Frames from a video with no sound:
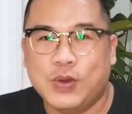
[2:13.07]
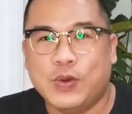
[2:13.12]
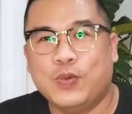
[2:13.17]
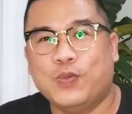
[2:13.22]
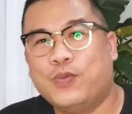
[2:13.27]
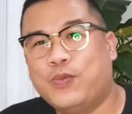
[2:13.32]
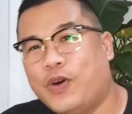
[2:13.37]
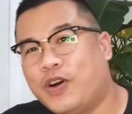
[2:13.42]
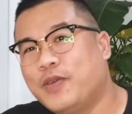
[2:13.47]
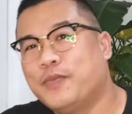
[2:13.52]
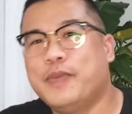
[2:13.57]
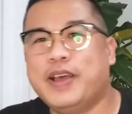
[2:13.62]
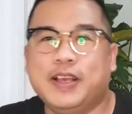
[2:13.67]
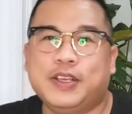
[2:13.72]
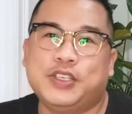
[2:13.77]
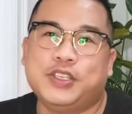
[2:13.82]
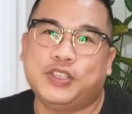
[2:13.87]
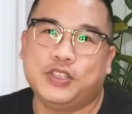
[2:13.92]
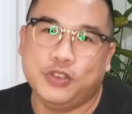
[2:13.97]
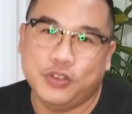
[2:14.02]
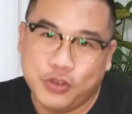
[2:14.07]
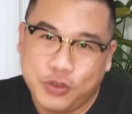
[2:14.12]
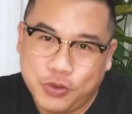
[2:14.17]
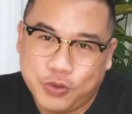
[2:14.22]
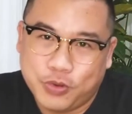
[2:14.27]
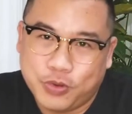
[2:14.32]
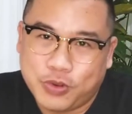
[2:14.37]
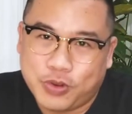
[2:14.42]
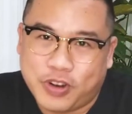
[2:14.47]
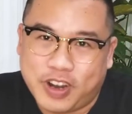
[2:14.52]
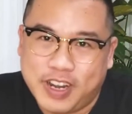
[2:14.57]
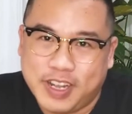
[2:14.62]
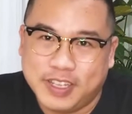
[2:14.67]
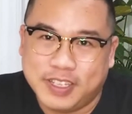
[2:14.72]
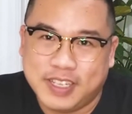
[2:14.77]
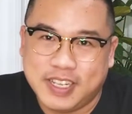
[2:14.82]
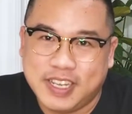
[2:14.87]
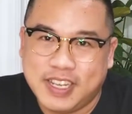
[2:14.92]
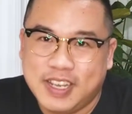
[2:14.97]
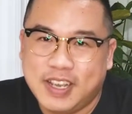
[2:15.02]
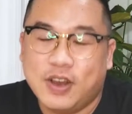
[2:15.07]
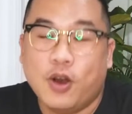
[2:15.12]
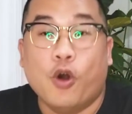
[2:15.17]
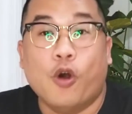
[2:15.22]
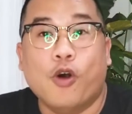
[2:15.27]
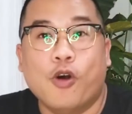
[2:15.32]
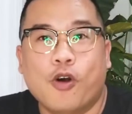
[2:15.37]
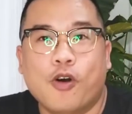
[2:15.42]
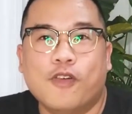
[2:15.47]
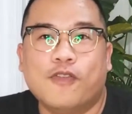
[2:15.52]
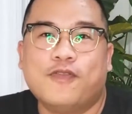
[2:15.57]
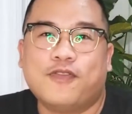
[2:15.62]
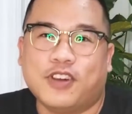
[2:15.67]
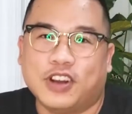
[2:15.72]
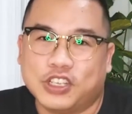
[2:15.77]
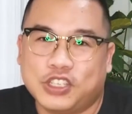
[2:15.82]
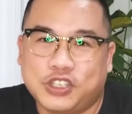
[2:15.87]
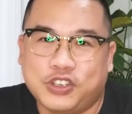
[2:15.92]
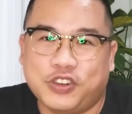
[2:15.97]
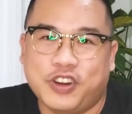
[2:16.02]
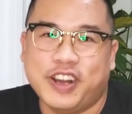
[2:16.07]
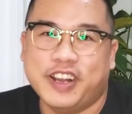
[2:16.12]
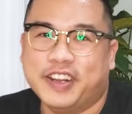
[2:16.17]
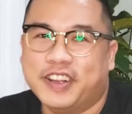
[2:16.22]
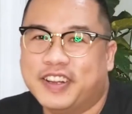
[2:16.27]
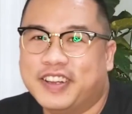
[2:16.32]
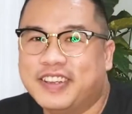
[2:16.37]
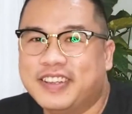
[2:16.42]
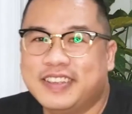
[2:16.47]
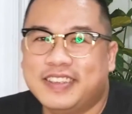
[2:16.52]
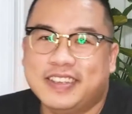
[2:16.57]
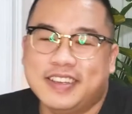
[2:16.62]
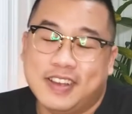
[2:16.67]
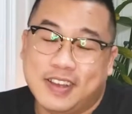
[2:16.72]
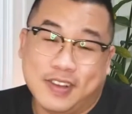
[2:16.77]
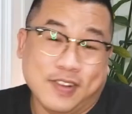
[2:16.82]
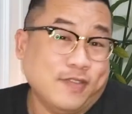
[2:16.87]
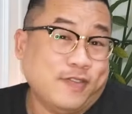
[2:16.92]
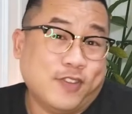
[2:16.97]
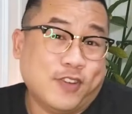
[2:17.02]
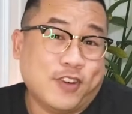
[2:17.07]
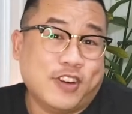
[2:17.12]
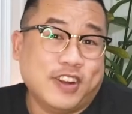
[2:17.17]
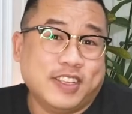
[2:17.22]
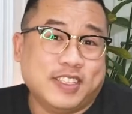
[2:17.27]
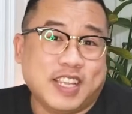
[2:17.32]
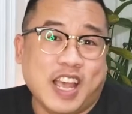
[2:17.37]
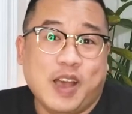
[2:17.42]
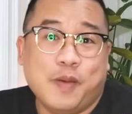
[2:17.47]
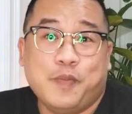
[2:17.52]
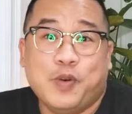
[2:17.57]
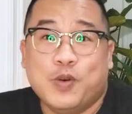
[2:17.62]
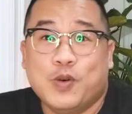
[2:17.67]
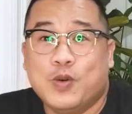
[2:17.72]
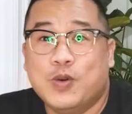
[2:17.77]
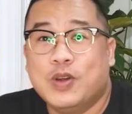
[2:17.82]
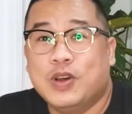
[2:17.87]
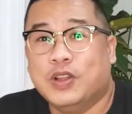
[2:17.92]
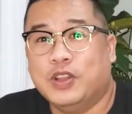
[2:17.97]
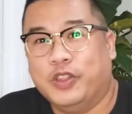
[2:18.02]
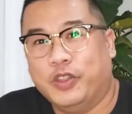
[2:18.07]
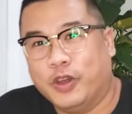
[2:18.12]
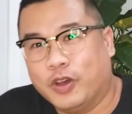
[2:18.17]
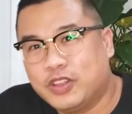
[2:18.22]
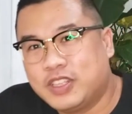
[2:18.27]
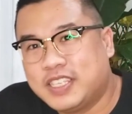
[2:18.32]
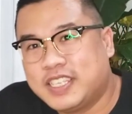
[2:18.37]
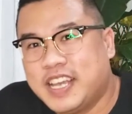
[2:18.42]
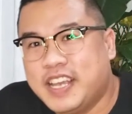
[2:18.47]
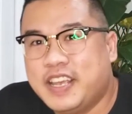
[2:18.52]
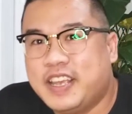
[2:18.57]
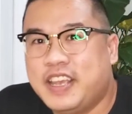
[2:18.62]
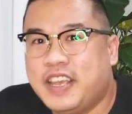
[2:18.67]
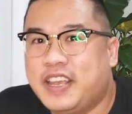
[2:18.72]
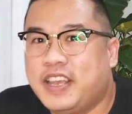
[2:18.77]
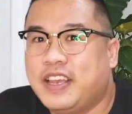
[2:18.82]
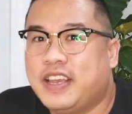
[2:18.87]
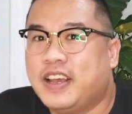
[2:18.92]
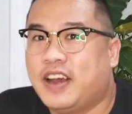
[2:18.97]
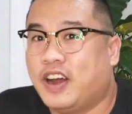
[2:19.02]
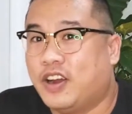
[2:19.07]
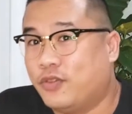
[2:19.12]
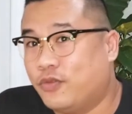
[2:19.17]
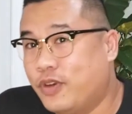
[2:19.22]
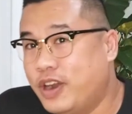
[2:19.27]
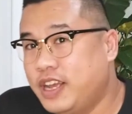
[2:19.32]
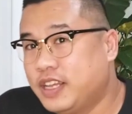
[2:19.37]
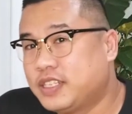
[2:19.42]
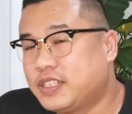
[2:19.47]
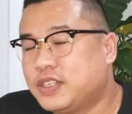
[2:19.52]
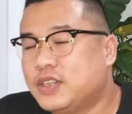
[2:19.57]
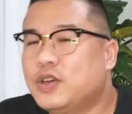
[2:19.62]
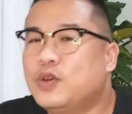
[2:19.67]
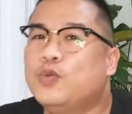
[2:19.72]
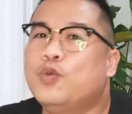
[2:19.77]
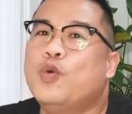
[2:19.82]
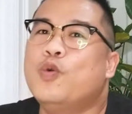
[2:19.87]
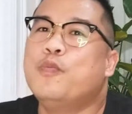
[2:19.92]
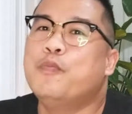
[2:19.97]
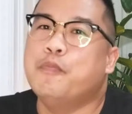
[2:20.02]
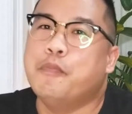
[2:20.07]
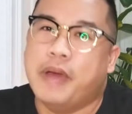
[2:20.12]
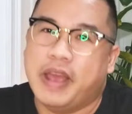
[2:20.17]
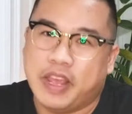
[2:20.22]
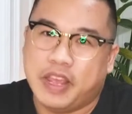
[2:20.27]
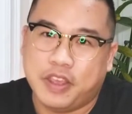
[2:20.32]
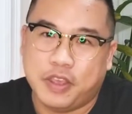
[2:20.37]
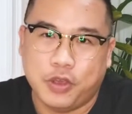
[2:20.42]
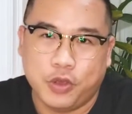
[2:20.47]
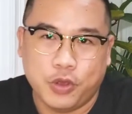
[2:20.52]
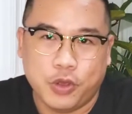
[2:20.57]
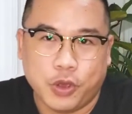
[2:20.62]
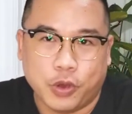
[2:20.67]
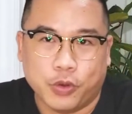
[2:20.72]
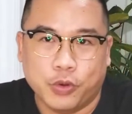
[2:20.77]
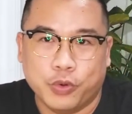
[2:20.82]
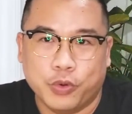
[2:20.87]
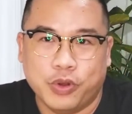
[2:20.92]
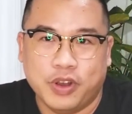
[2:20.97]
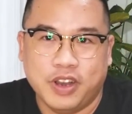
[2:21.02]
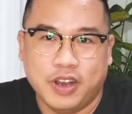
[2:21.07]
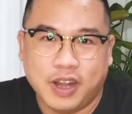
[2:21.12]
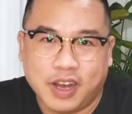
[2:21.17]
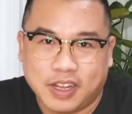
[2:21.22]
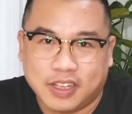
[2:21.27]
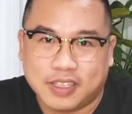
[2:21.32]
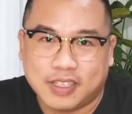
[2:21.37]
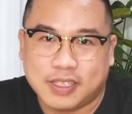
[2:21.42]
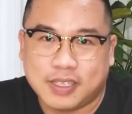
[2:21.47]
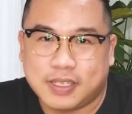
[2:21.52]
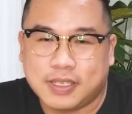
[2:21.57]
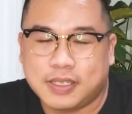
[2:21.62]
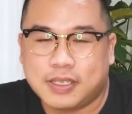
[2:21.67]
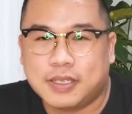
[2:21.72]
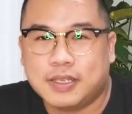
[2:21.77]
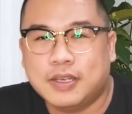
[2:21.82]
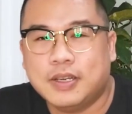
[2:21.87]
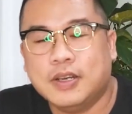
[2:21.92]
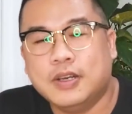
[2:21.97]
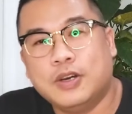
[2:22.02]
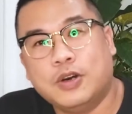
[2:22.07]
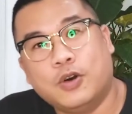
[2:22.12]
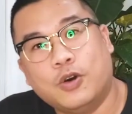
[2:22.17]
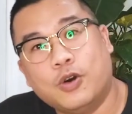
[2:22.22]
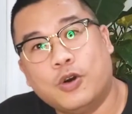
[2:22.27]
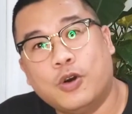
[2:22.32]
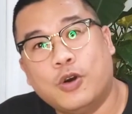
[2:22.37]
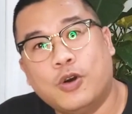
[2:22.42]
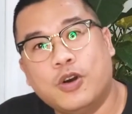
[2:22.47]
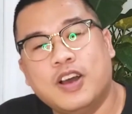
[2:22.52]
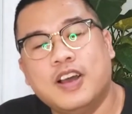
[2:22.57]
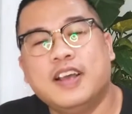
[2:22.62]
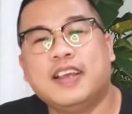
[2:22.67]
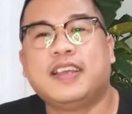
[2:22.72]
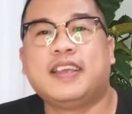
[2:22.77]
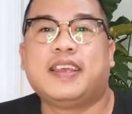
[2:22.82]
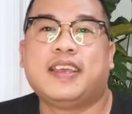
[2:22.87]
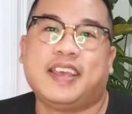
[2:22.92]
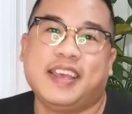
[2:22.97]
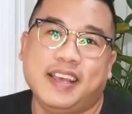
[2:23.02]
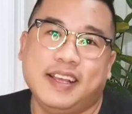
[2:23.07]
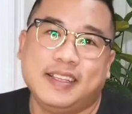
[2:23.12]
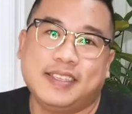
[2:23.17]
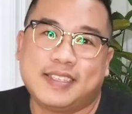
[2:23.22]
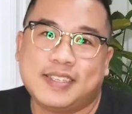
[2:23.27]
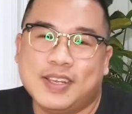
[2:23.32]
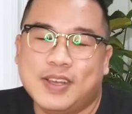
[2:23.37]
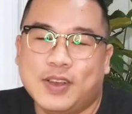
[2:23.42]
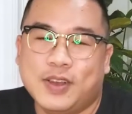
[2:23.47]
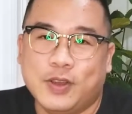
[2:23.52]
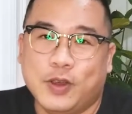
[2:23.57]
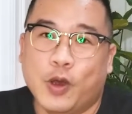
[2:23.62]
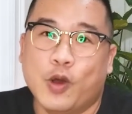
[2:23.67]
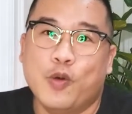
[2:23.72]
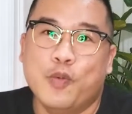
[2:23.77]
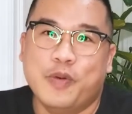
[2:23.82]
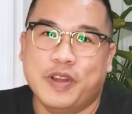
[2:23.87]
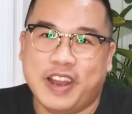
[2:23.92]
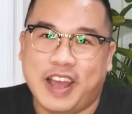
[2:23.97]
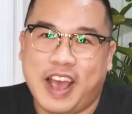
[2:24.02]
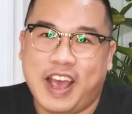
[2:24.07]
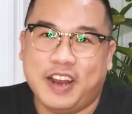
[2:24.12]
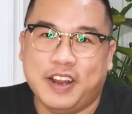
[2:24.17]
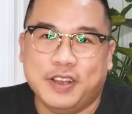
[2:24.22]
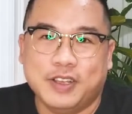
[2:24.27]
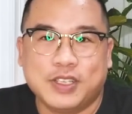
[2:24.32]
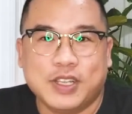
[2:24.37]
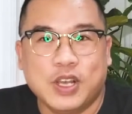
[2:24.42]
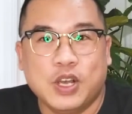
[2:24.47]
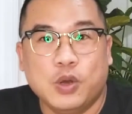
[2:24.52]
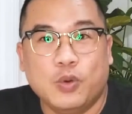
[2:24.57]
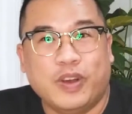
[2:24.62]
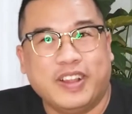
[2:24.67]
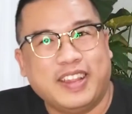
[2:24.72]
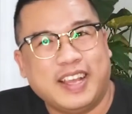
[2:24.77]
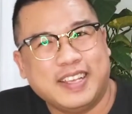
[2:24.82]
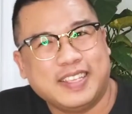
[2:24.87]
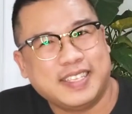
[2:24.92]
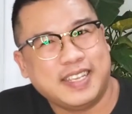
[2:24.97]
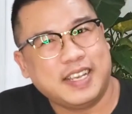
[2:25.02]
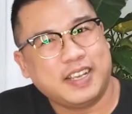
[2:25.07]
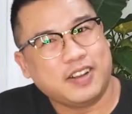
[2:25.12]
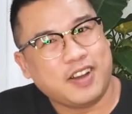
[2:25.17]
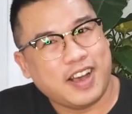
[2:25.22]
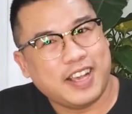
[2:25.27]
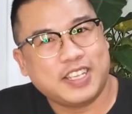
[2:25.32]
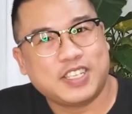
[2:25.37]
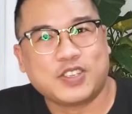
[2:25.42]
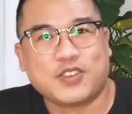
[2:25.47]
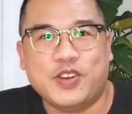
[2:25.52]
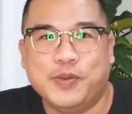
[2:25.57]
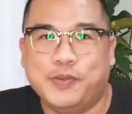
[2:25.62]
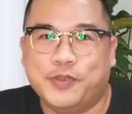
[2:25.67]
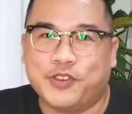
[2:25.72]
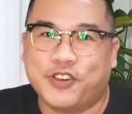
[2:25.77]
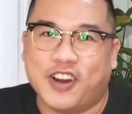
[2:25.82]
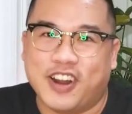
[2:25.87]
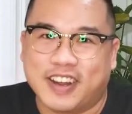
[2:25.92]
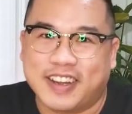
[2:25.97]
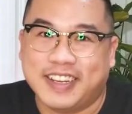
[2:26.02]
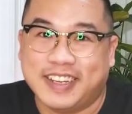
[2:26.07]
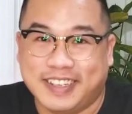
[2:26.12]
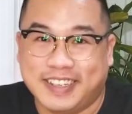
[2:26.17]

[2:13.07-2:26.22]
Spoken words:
What makes you crazy or frustrated? For example, not taking a rest will make you go nuts. Or kids go bananas when they see an ice cream truck.